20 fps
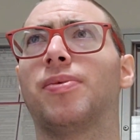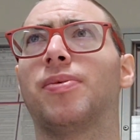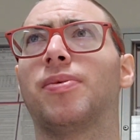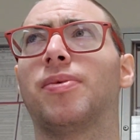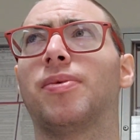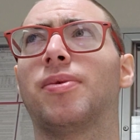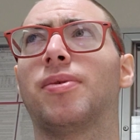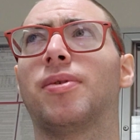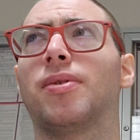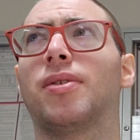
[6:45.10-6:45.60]

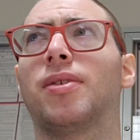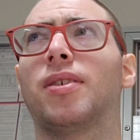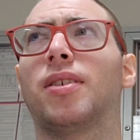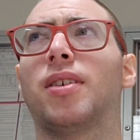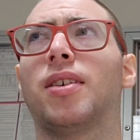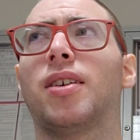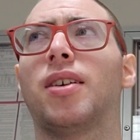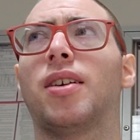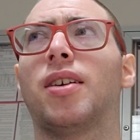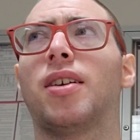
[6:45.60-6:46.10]

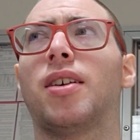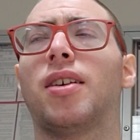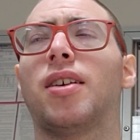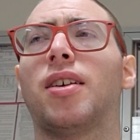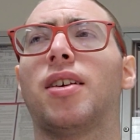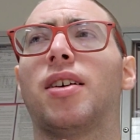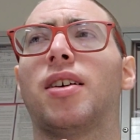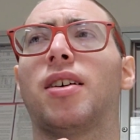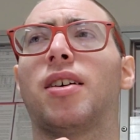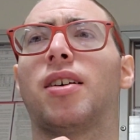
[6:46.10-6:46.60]

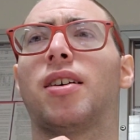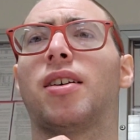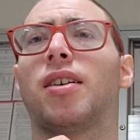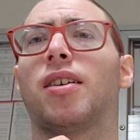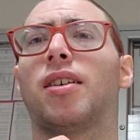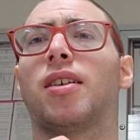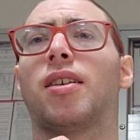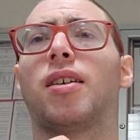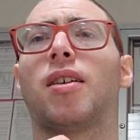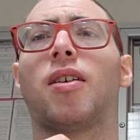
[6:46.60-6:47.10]

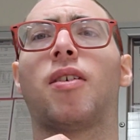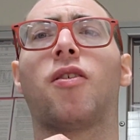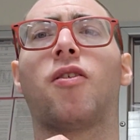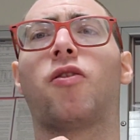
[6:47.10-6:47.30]
[no speech]